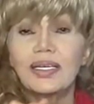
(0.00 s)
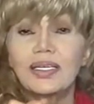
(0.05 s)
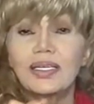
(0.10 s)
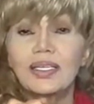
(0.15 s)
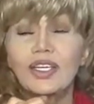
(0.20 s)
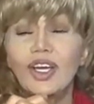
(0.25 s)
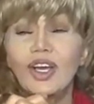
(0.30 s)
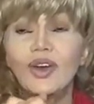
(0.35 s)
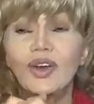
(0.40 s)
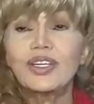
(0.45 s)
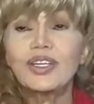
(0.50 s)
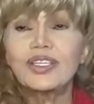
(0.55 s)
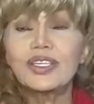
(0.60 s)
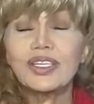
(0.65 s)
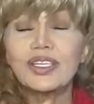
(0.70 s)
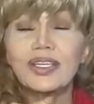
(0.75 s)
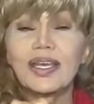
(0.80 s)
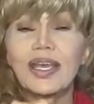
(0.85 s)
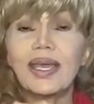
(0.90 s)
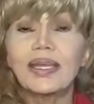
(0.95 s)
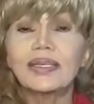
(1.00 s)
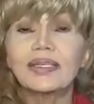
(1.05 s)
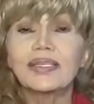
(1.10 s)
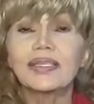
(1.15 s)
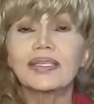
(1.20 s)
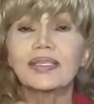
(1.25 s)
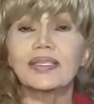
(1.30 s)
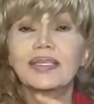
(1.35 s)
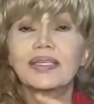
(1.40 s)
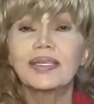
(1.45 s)
going to get
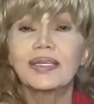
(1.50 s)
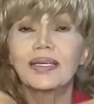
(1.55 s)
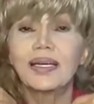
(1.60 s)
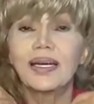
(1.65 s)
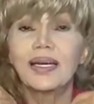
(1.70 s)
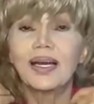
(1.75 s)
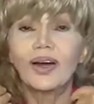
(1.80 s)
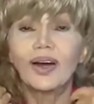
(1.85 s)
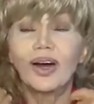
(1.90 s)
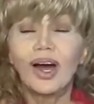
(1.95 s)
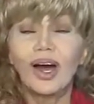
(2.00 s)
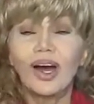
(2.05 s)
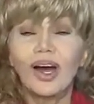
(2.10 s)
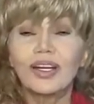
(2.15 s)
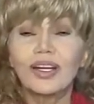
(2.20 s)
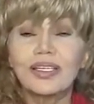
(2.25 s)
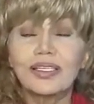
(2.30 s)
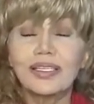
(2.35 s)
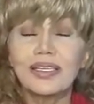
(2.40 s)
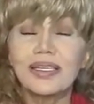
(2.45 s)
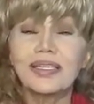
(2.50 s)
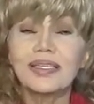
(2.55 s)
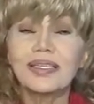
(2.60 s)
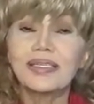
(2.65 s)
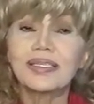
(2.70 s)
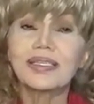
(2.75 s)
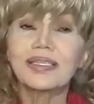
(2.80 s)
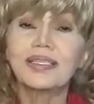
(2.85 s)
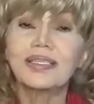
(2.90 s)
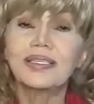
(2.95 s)
auditing
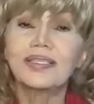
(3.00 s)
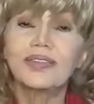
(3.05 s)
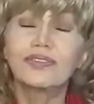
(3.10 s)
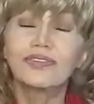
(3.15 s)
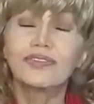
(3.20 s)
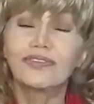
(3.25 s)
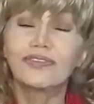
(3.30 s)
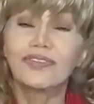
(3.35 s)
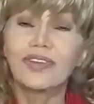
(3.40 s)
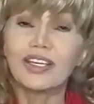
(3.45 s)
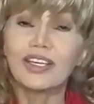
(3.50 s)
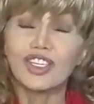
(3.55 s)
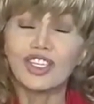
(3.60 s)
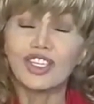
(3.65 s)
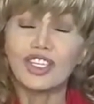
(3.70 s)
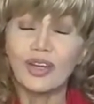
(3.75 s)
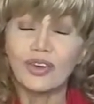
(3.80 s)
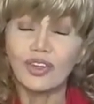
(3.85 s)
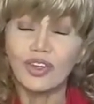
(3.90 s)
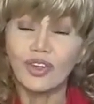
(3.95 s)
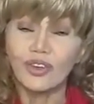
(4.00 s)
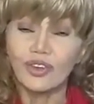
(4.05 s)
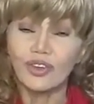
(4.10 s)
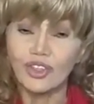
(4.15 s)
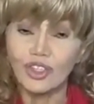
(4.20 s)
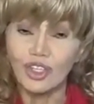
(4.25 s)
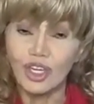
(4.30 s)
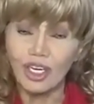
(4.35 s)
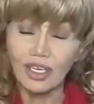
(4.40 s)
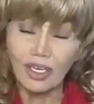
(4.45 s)
till you've flushed out your
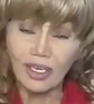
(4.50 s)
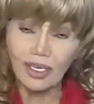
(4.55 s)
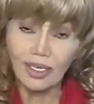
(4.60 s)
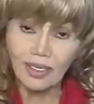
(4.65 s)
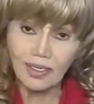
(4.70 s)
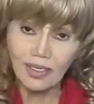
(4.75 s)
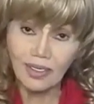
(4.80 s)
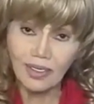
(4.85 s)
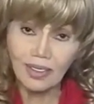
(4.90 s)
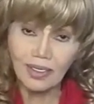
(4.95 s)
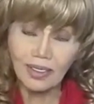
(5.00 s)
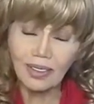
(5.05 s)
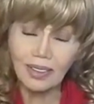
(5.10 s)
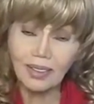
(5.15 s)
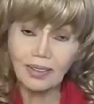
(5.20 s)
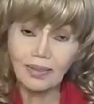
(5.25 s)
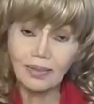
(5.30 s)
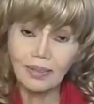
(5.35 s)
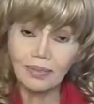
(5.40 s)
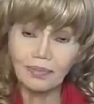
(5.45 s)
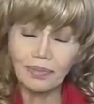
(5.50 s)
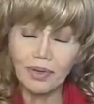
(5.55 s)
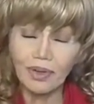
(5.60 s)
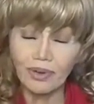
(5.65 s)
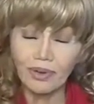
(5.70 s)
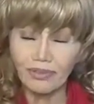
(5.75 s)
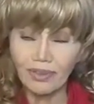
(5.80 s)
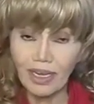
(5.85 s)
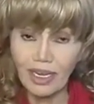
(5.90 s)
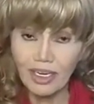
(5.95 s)
drugs. Right.
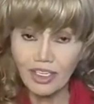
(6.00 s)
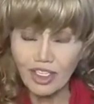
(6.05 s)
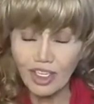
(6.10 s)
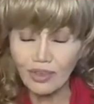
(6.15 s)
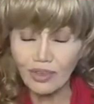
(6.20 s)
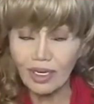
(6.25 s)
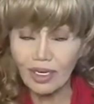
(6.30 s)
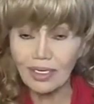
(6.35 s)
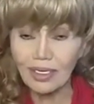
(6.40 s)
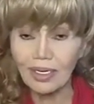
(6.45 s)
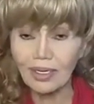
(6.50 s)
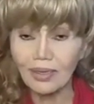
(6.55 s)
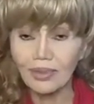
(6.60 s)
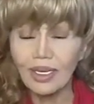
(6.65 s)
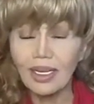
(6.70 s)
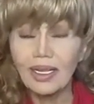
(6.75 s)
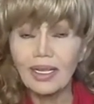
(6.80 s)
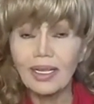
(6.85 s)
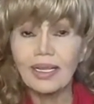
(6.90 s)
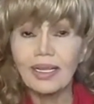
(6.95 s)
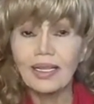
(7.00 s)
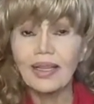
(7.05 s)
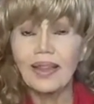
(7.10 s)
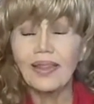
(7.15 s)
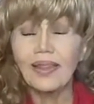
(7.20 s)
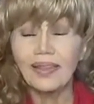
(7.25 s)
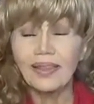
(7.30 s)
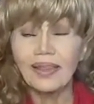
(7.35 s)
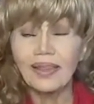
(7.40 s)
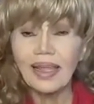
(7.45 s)
Purification Rundown.
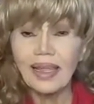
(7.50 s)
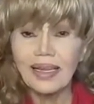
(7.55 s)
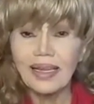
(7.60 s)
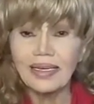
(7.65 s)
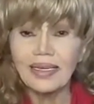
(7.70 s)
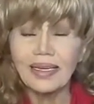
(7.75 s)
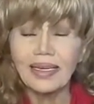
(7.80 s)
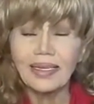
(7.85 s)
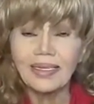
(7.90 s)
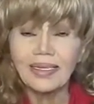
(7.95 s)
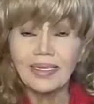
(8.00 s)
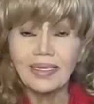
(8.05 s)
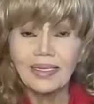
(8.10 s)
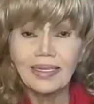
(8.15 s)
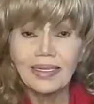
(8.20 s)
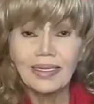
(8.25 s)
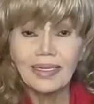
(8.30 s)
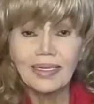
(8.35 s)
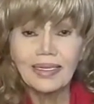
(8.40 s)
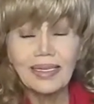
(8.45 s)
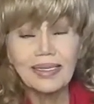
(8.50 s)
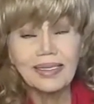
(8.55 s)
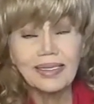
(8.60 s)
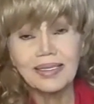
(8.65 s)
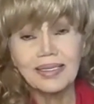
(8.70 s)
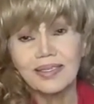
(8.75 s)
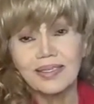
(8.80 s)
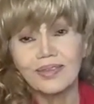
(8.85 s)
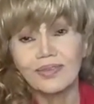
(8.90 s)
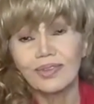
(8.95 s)
Then this
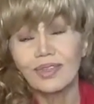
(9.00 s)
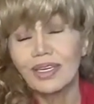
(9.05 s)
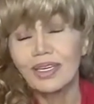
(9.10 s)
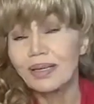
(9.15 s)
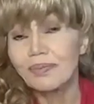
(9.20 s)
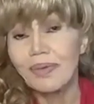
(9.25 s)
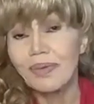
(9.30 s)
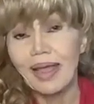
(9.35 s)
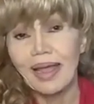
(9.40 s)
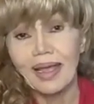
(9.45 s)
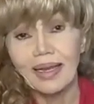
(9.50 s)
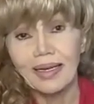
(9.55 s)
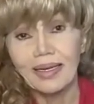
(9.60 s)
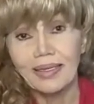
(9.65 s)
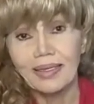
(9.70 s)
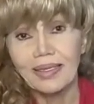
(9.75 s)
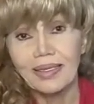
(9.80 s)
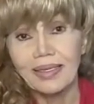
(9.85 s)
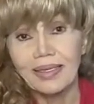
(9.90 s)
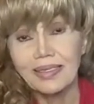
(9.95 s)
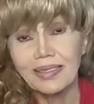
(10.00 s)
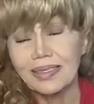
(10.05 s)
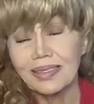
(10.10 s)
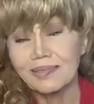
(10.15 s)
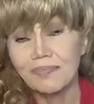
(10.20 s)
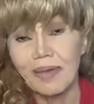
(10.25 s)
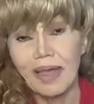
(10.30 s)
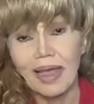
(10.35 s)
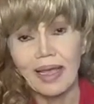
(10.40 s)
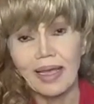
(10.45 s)
is really bad. This is bad.